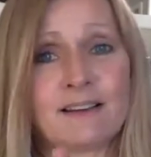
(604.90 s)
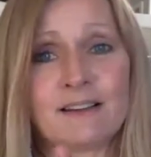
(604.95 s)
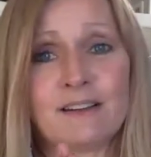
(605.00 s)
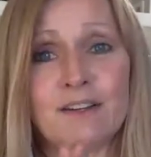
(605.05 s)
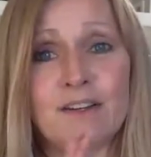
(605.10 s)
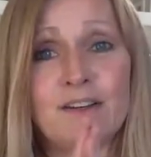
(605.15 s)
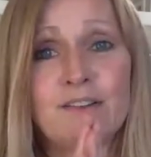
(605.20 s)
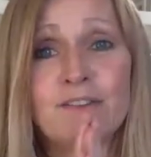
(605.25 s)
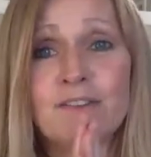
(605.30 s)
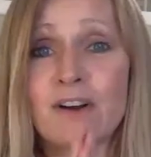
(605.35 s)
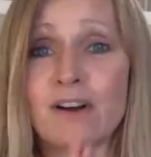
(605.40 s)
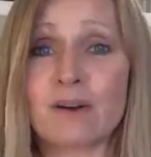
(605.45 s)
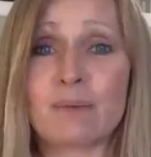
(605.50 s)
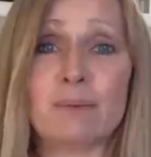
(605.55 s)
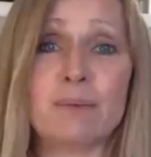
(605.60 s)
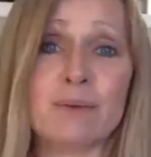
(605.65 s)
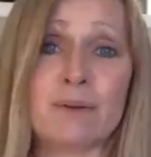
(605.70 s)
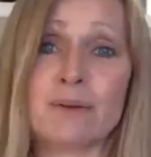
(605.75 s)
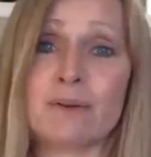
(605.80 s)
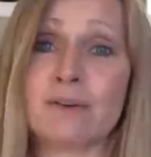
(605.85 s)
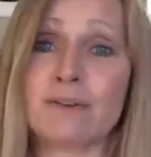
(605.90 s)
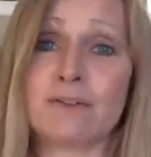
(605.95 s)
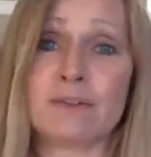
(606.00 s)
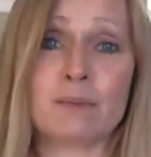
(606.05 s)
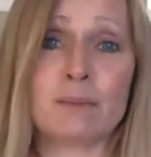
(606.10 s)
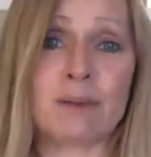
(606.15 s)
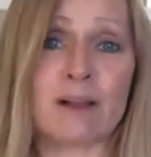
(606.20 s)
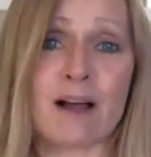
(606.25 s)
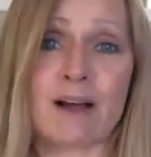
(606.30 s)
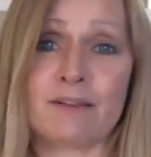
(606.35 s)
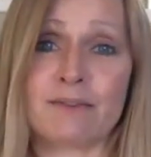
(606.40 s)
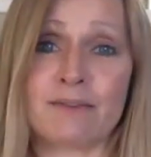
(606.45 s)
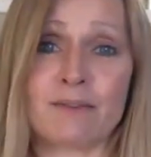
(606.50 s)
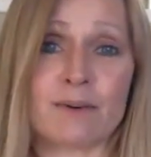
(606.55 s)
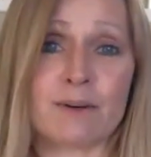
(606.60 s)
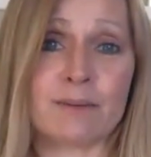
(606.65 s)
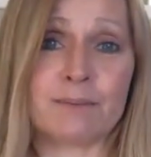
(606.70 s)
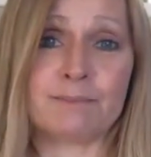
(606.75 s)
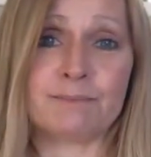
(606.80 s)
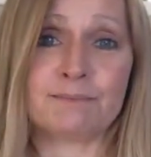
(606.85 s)
you've got a beautiful
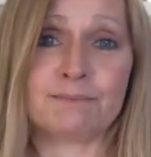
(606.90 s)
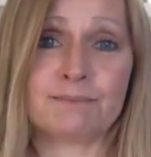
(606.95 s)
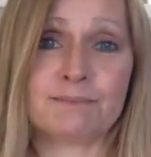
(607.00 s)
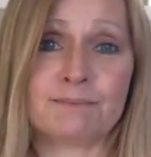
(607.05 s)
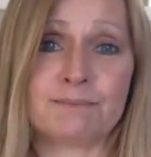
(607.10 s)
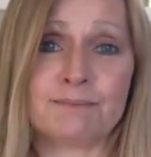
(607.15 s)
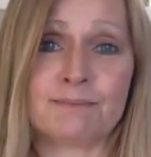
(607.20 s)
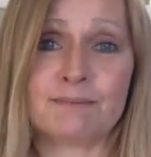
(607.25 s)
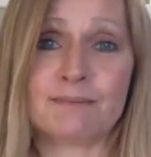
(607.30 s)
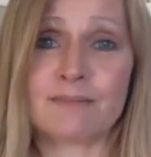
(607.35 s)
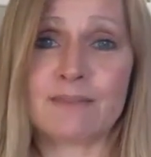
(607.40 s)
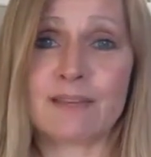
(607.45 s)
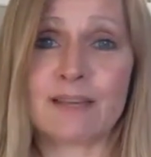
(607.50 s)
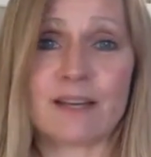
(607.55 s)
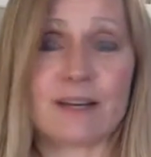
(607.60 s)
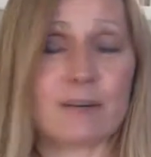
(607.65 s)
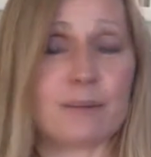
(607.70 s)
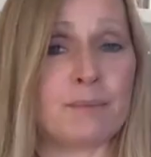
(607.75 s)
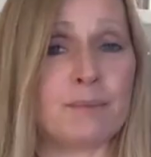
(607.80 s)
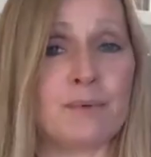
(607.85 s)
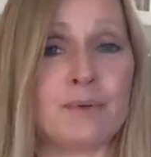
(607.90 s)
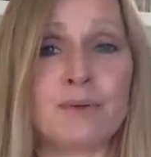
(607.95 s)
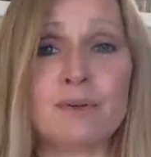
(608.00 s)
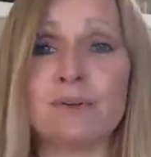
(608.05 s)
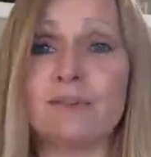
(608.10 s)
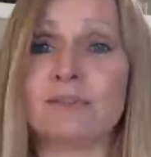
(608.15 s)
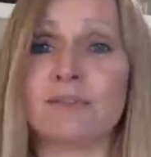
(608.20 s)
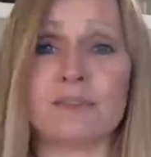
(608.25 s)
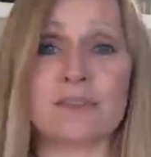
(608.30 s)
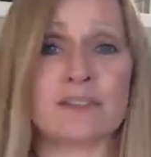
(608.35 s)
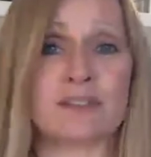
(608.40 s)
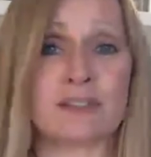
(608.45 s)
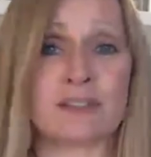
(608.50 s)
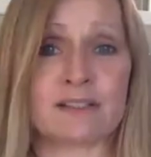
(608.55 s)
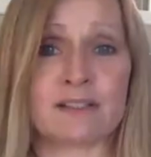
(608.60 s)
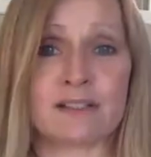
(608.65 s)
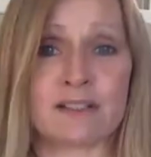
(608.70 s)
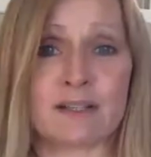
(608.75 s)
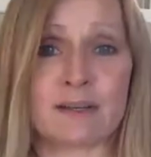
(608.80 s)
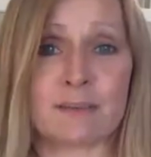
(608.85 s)
platform and a beautiful
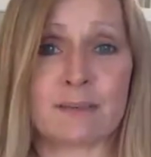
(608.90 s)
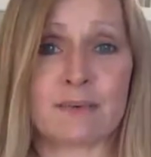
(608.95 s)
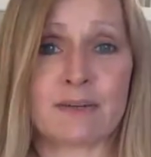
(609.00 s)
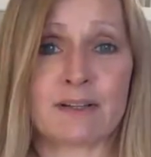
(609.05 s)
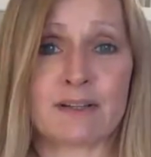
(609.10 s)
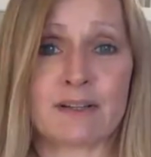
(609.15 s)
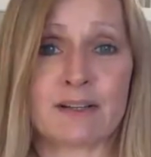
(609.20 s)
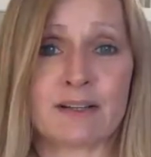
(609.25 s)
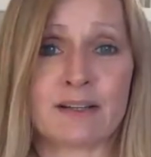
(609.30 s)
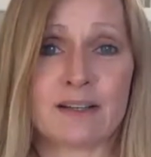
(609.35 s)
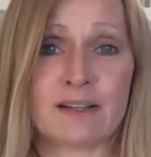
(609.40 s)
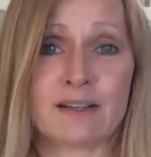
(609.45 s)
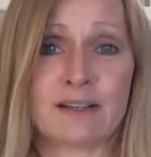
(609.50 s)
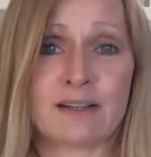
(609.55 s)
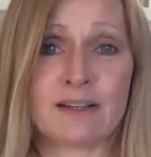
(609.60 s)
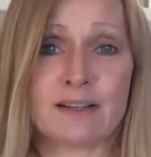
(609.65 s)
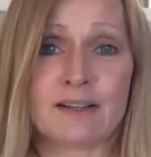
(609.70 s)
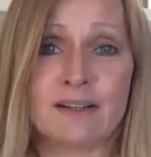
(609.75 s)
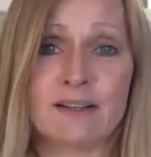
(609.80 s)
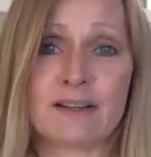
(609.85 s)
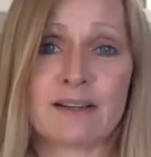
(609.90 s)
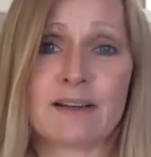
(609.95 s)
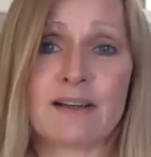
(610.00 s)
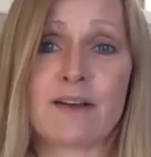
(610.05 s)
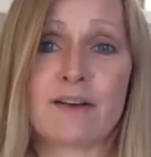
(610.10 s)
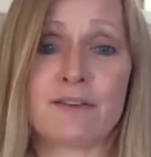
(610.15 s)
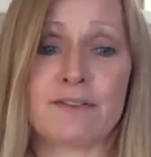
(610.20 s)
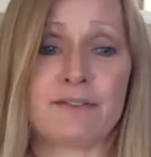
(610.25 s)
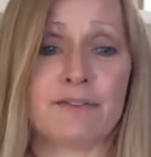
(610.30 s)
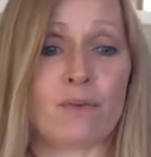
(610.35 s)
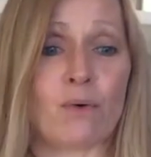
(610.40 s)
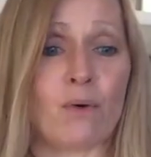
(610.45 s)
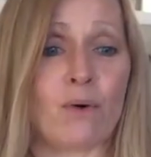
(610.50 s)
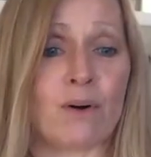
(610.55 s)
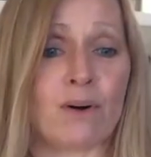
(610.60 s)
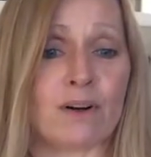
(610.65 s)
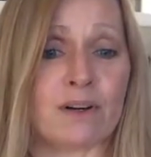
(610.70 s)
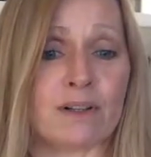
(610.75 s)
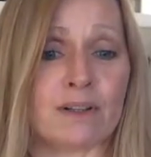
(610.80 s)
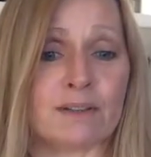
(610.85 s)
system
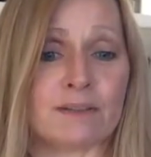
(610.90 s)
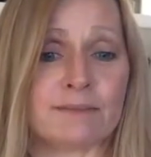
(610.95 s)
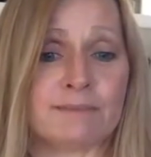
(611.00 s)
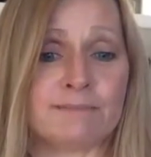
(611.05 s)
for